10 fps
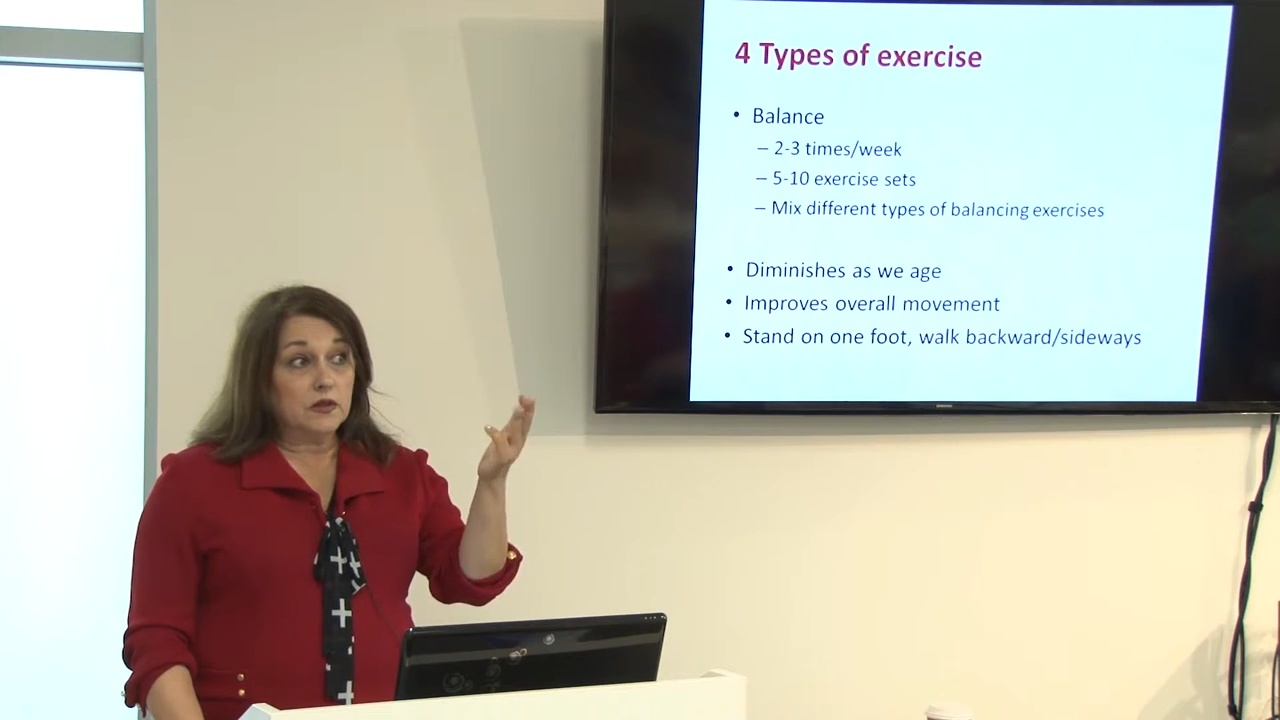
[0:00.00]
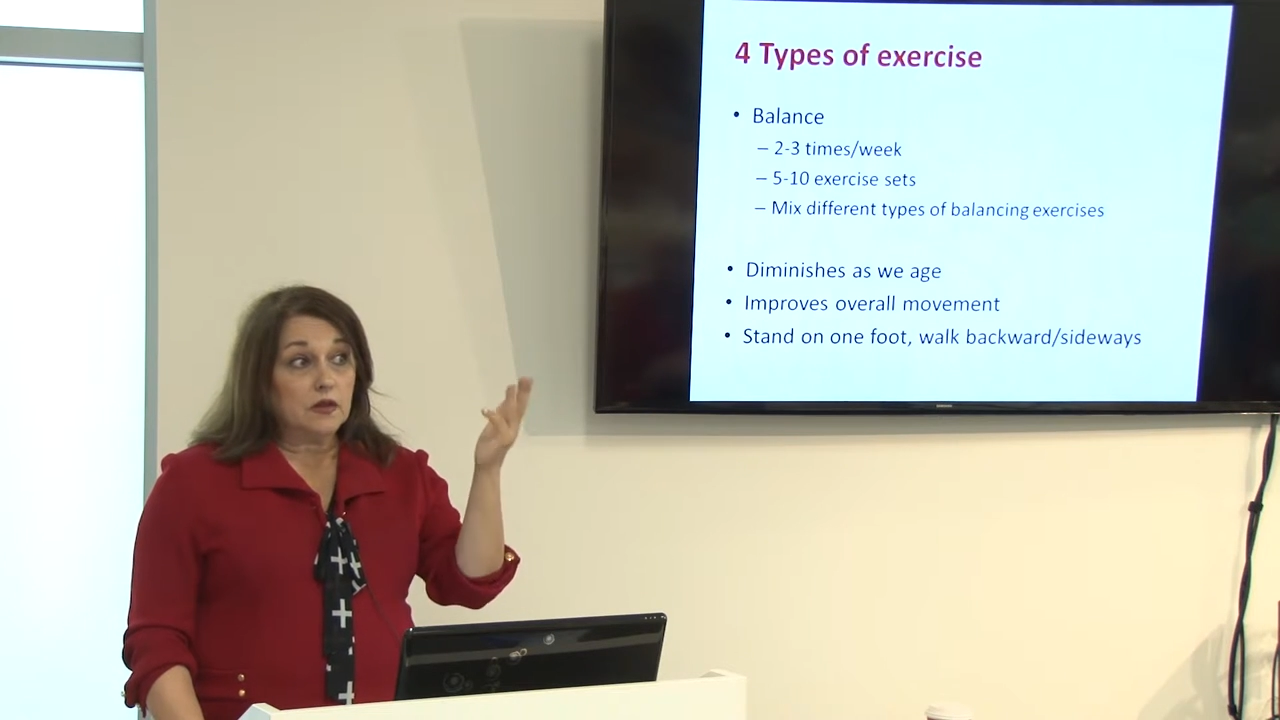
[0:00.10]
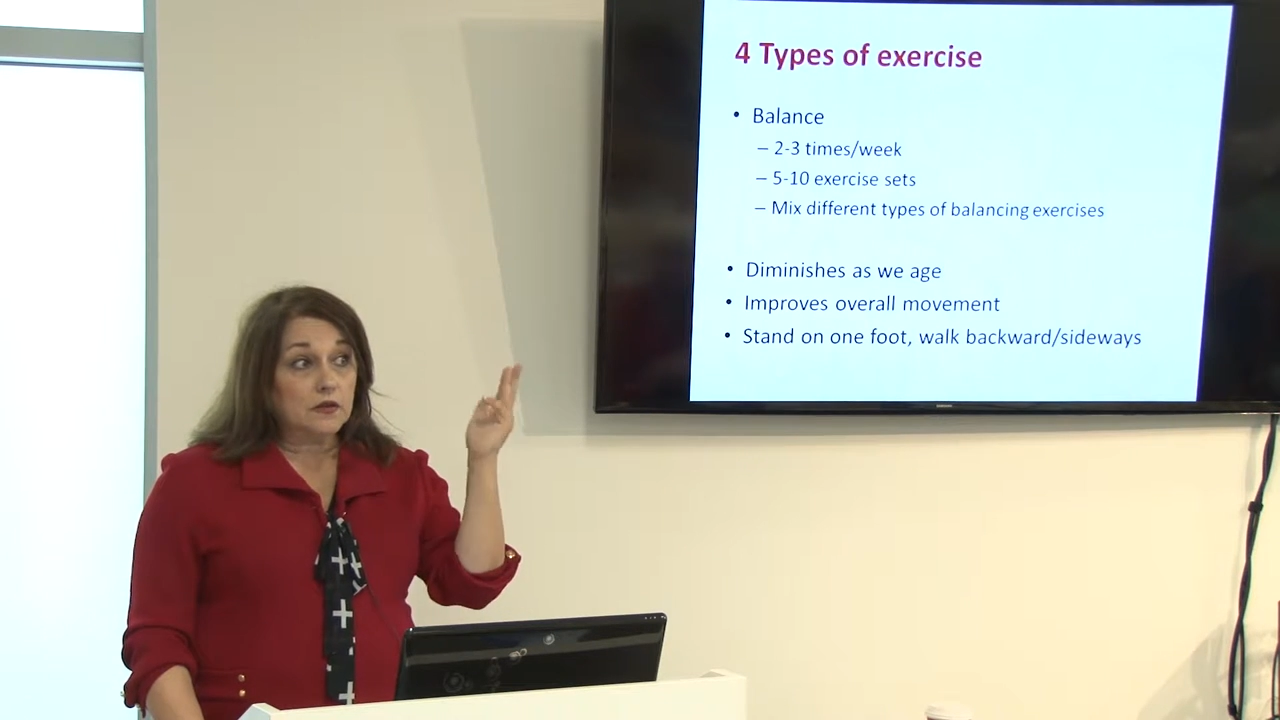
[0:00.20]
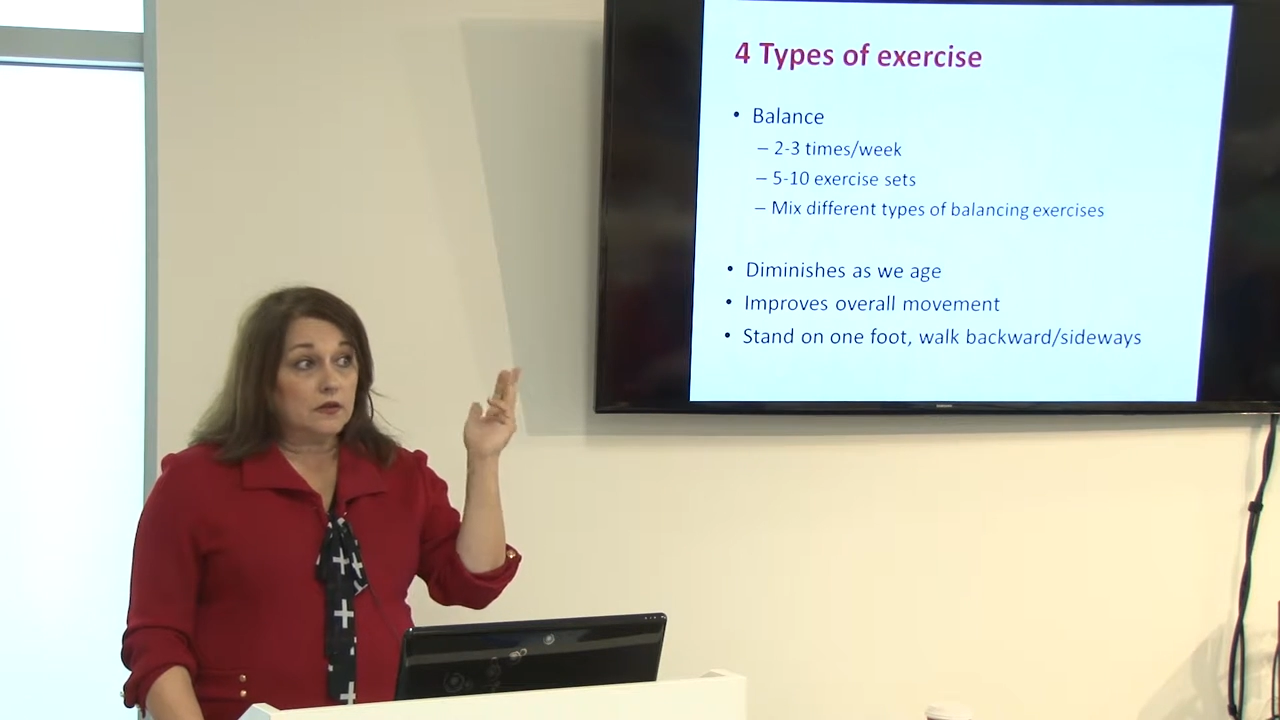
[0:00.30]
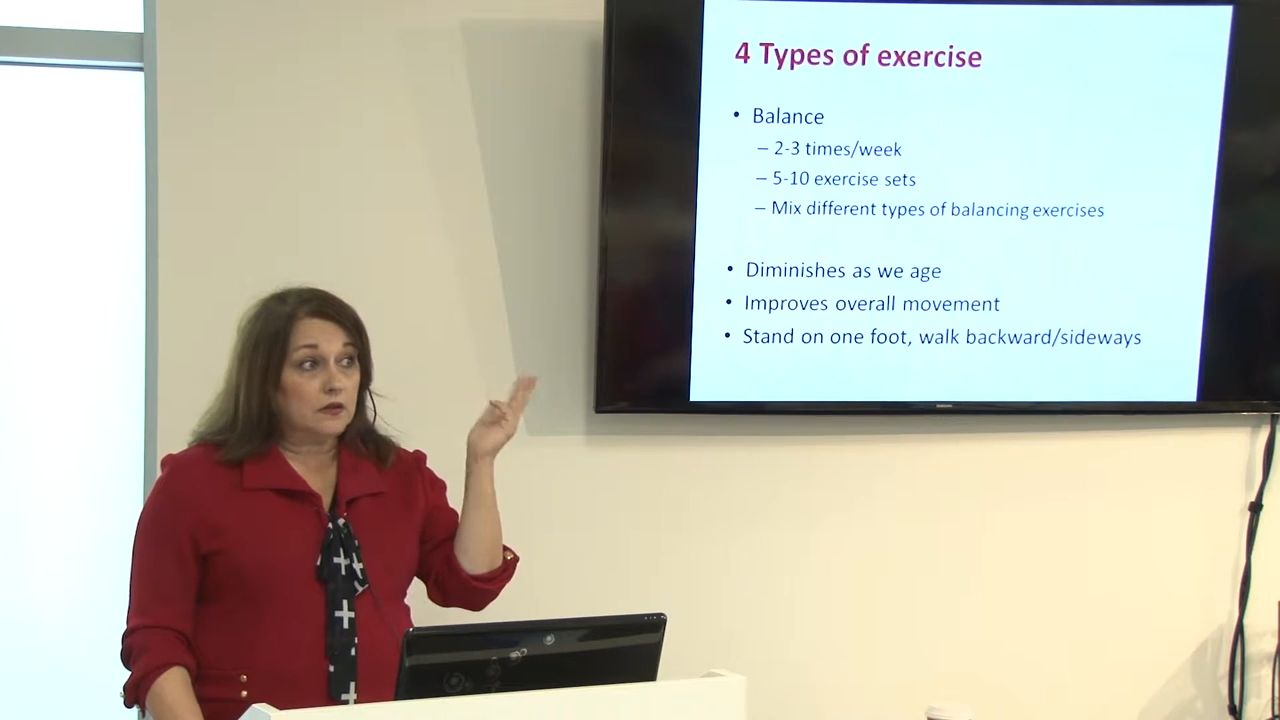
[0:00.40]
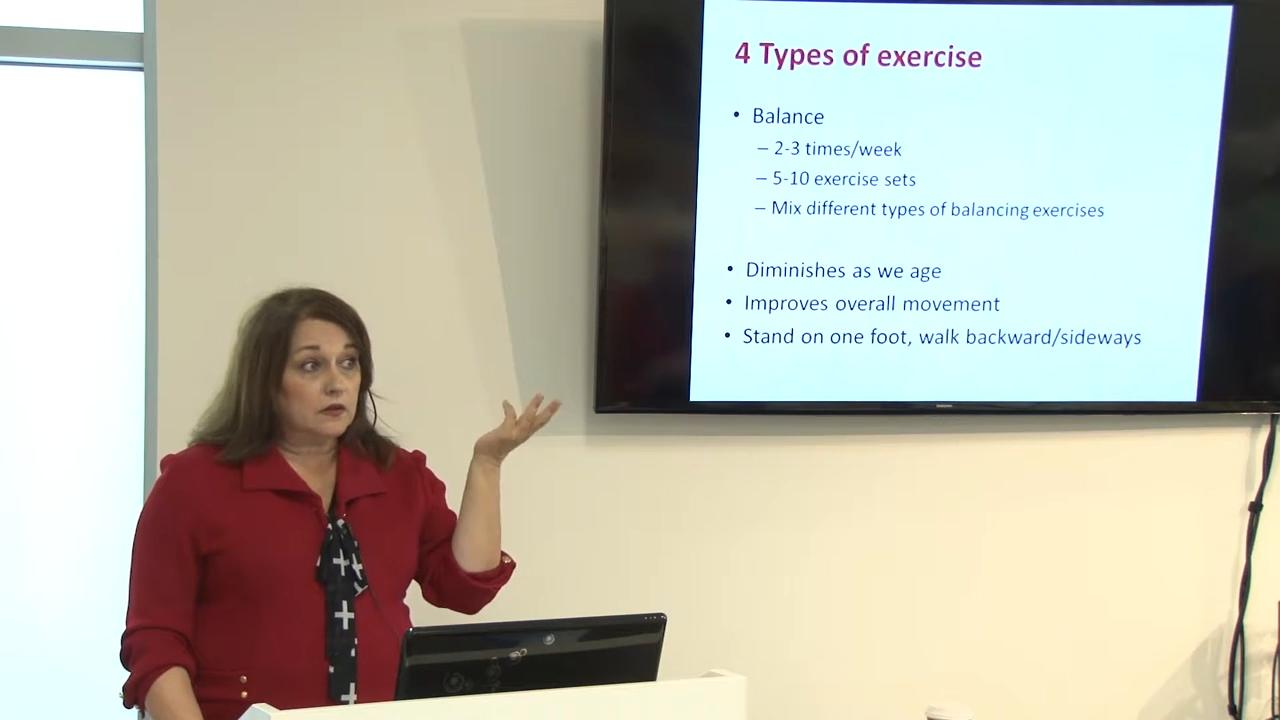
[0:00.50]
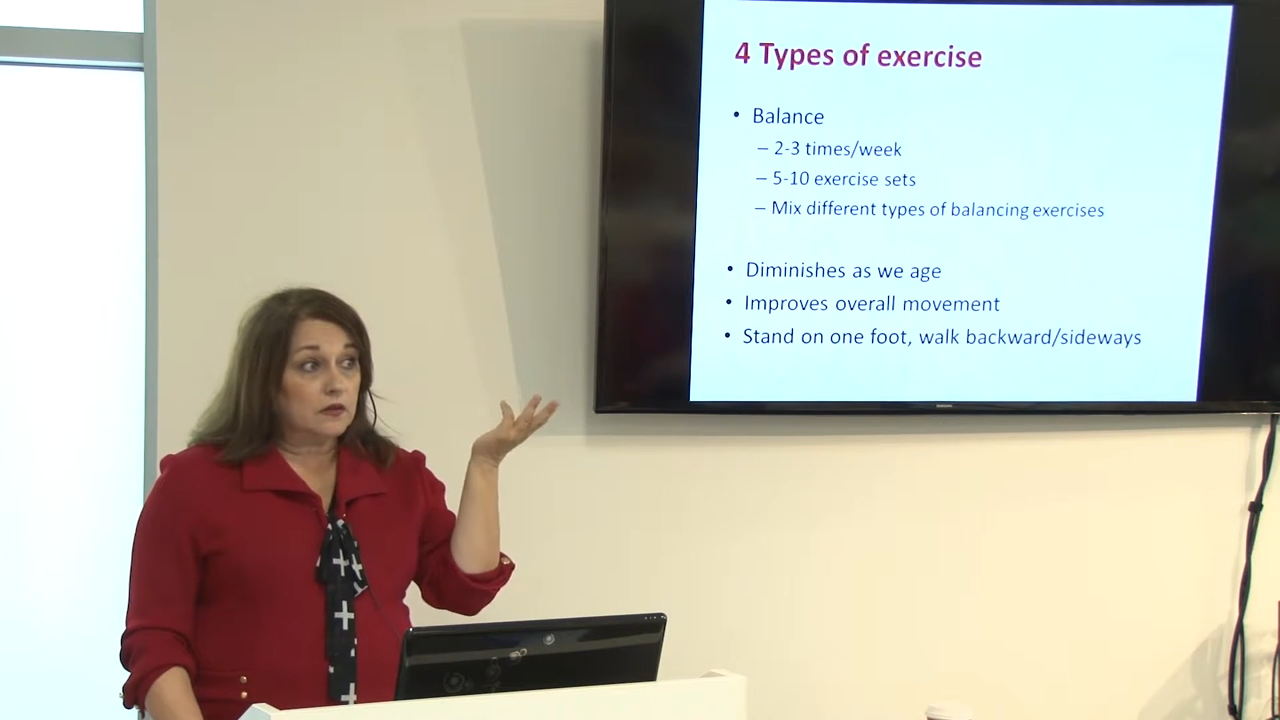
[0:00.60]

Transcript: you guys?